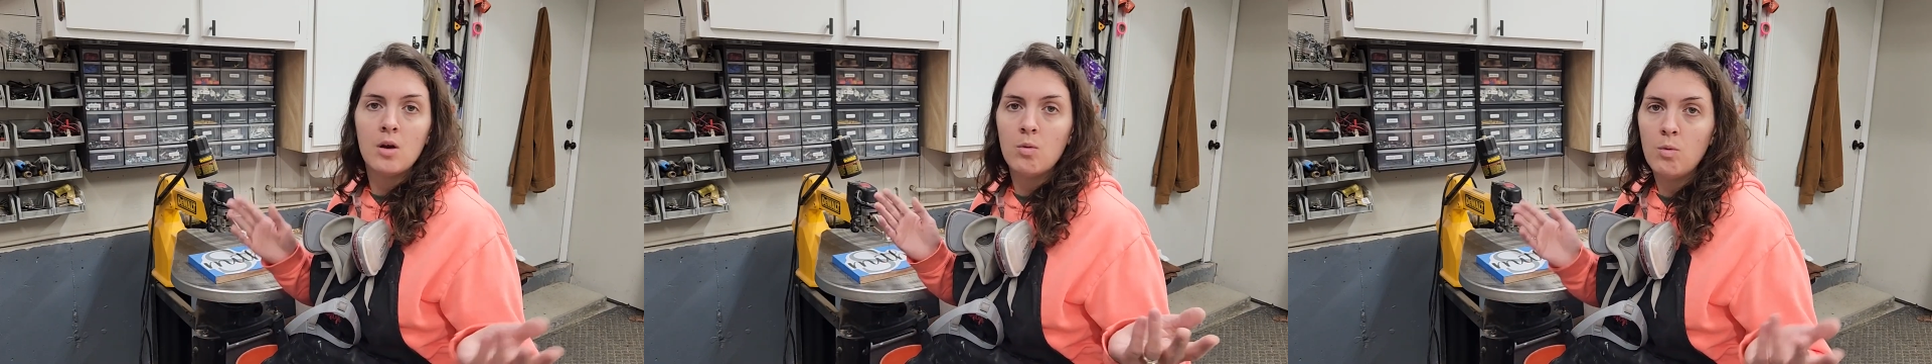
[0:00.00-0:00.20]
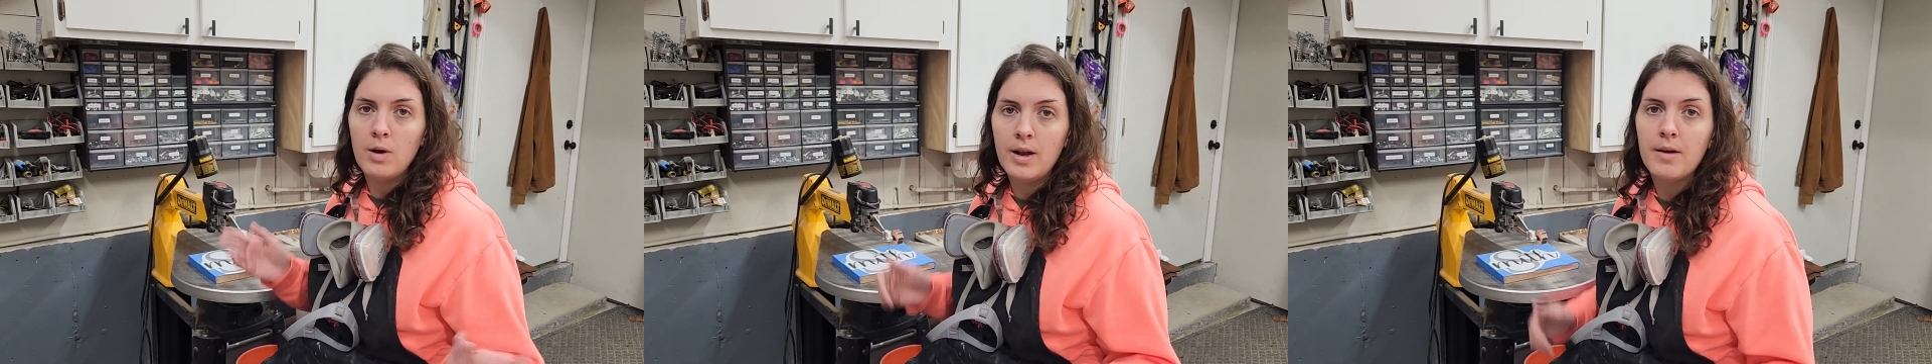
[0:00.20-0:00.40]

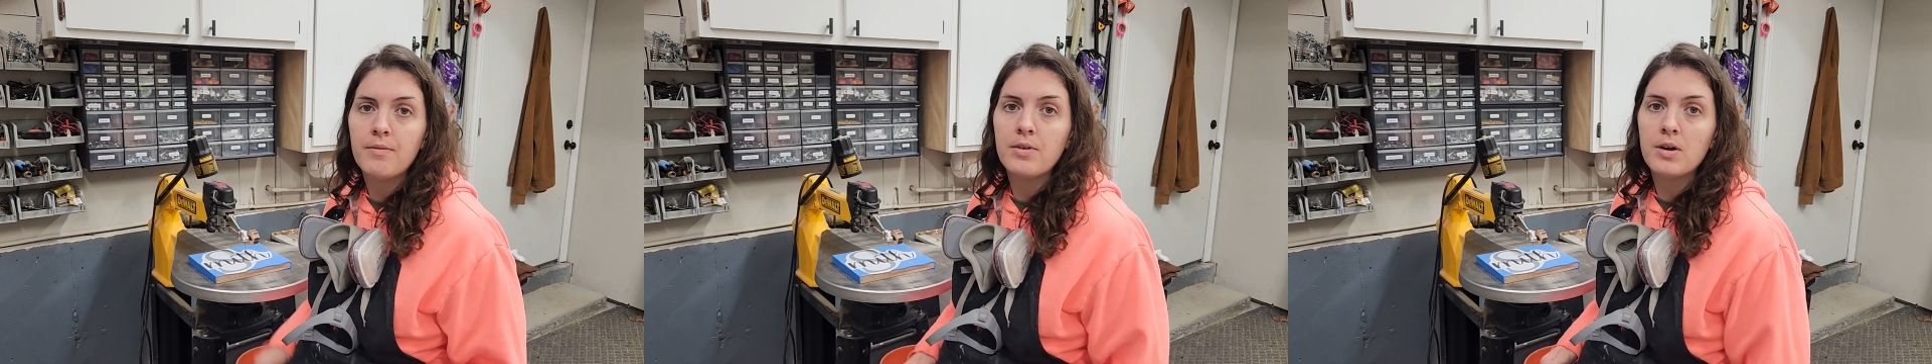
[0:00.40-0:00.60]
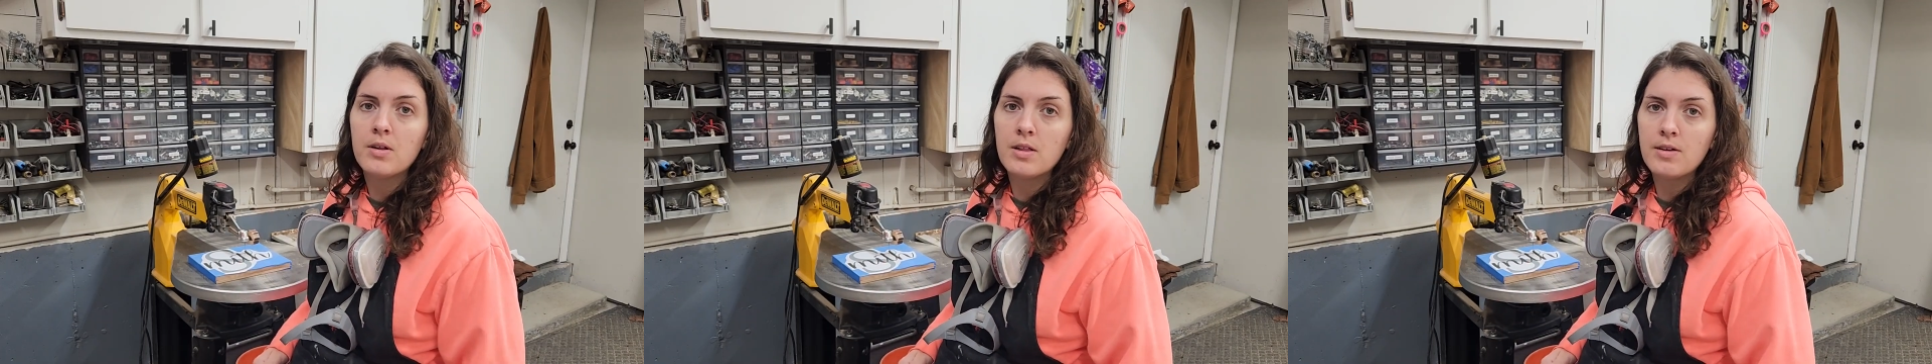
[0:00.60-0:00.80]

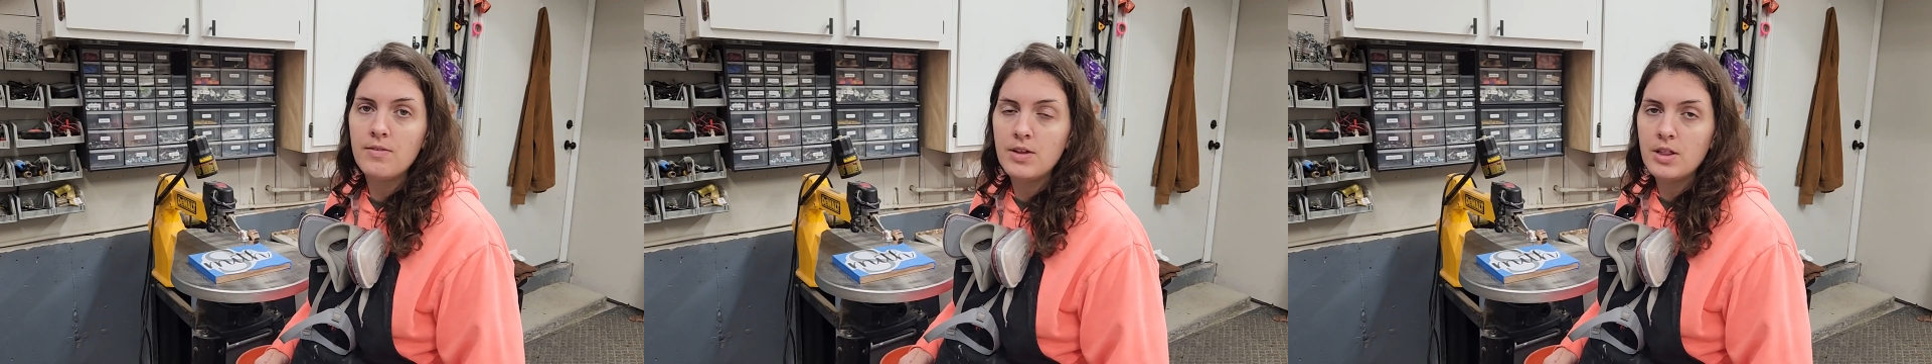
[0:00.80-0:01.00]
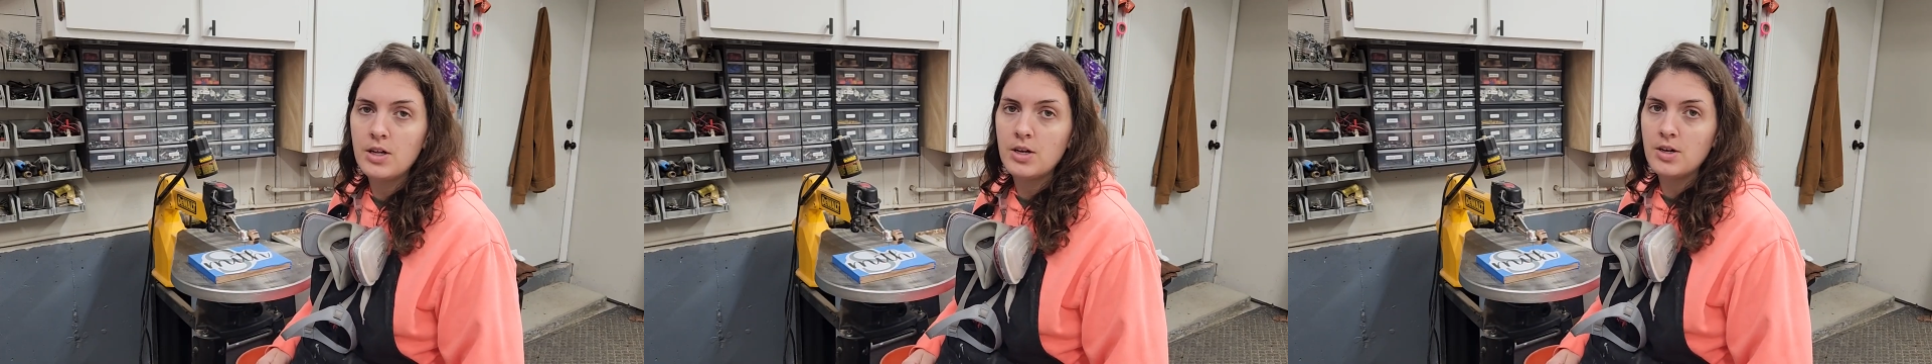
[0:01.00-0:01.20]
whatever, live
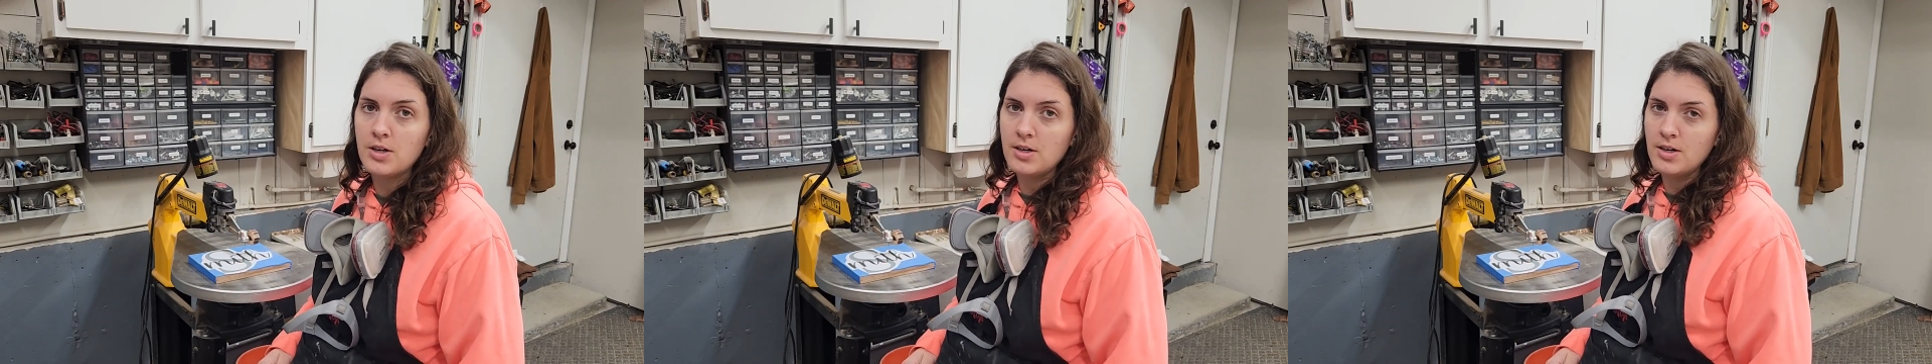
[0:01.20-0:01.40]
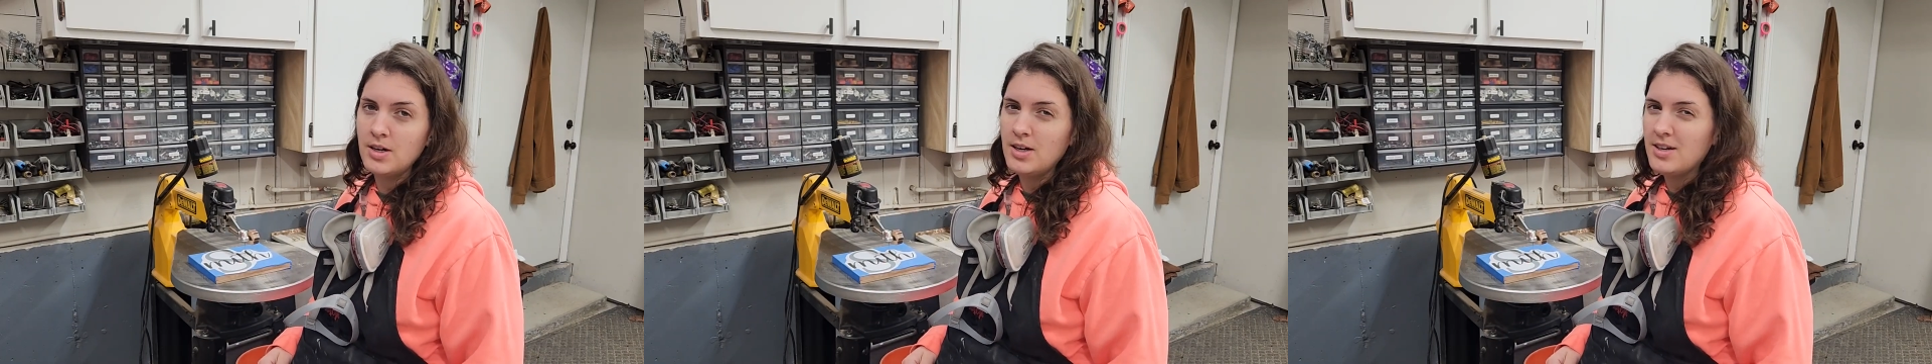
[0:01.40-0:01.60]
and
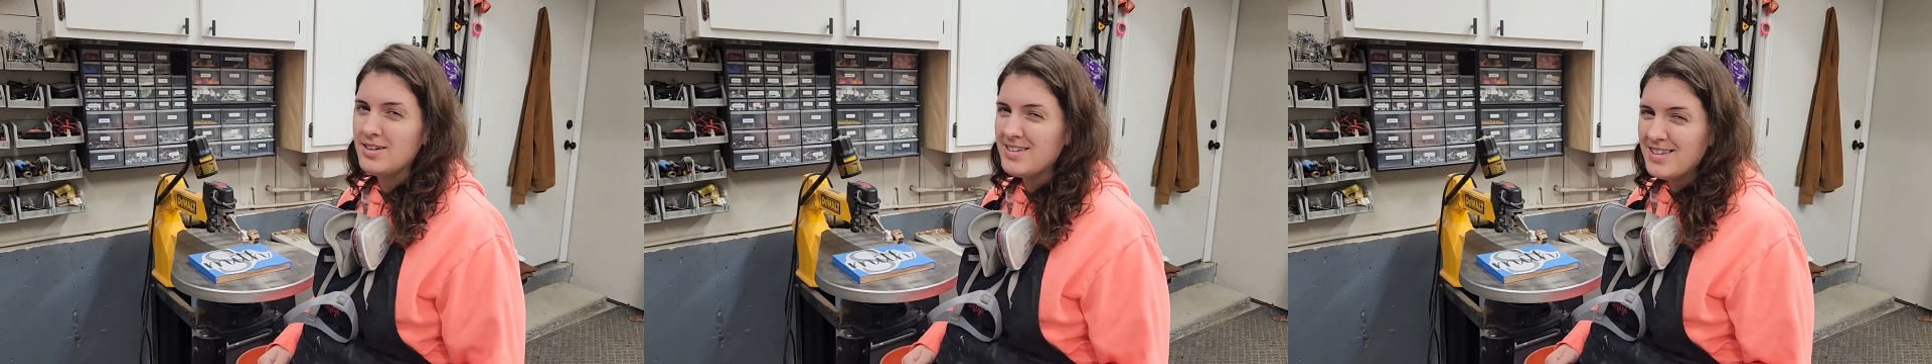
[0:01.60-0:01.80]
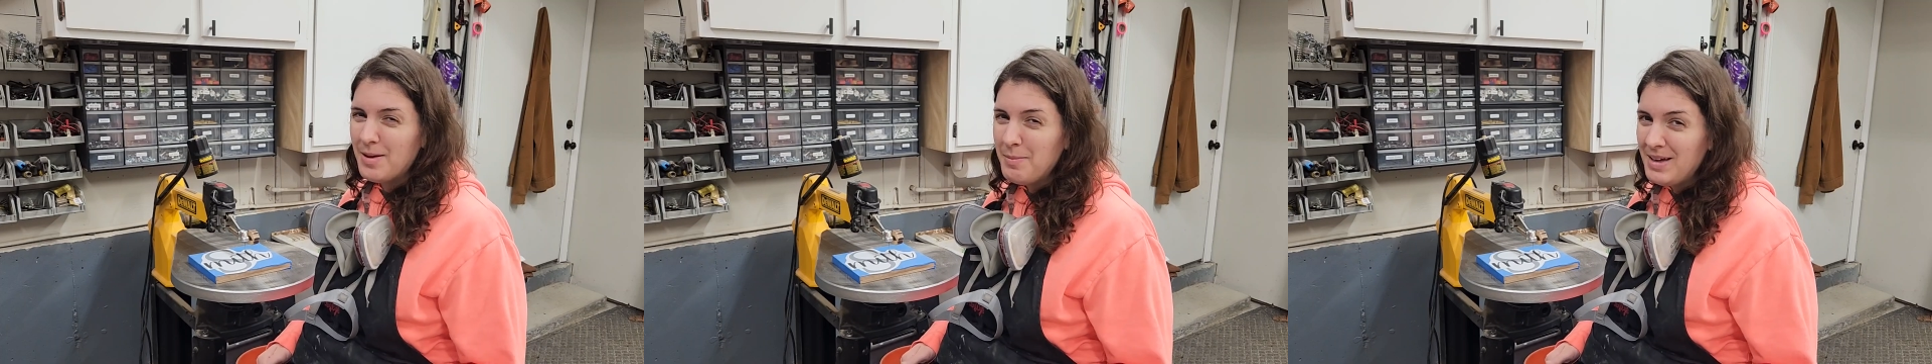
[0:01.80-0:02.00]
learn.
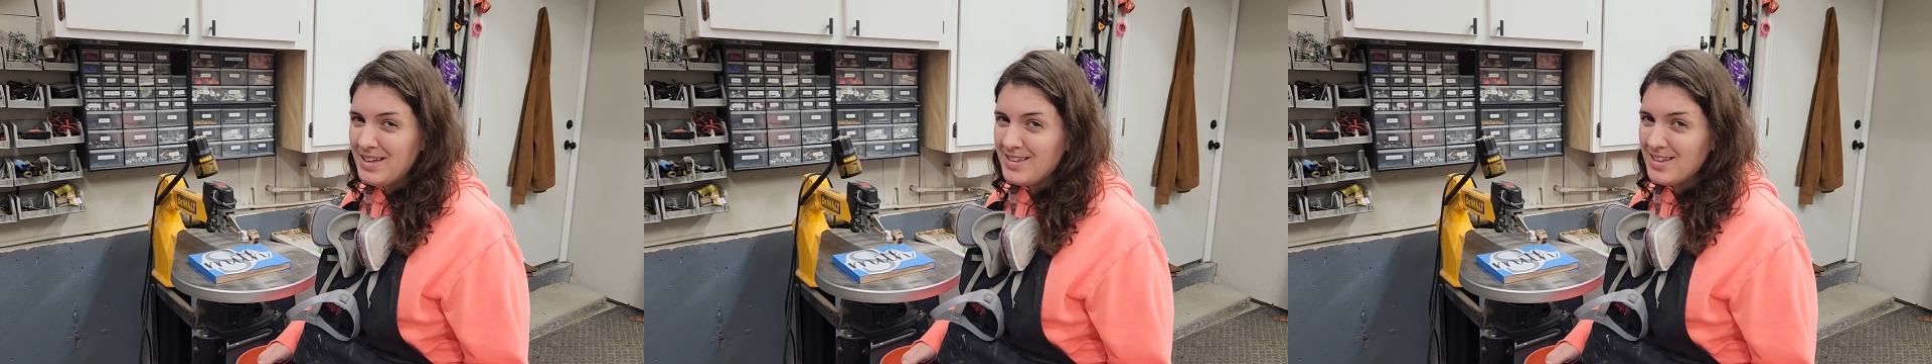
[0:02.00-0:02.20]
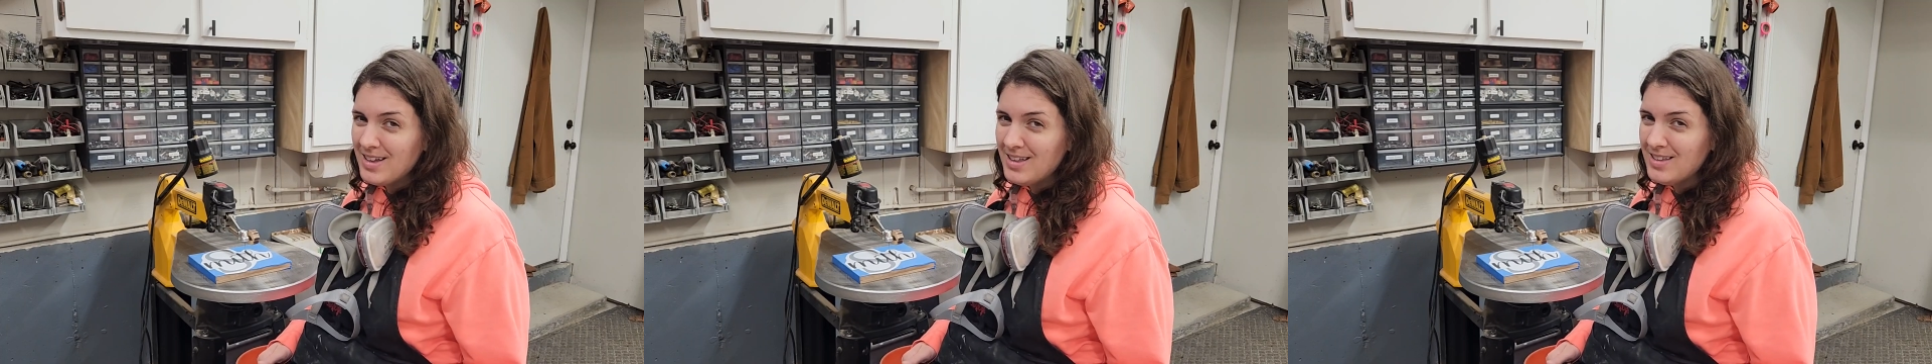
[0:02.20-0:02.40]
Does that make
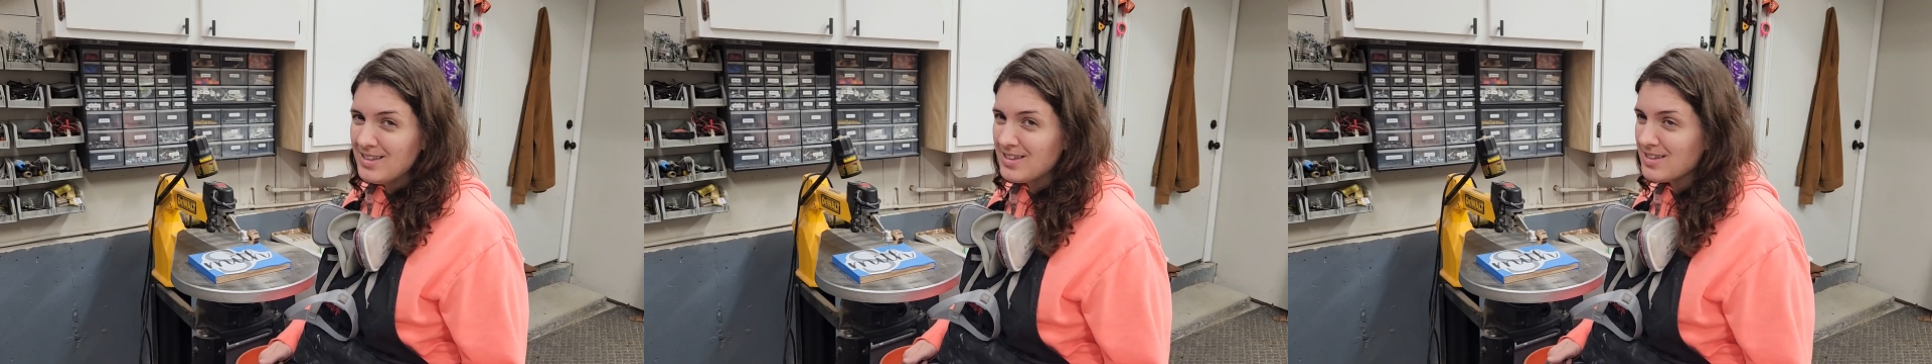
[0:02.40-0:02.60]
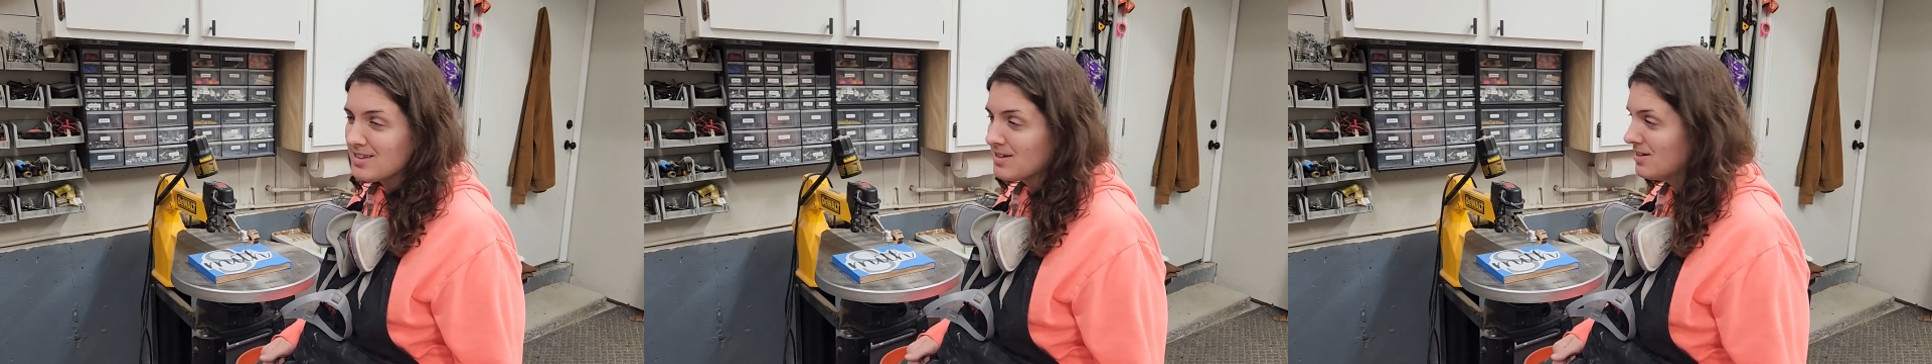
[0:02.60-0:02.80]

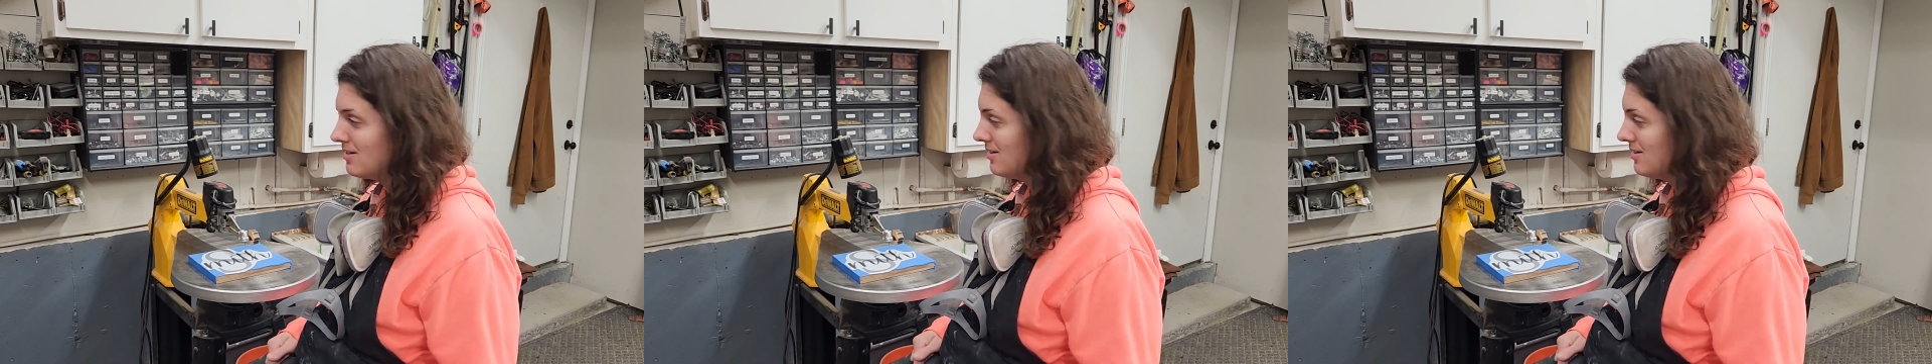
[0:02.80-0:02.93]
sense?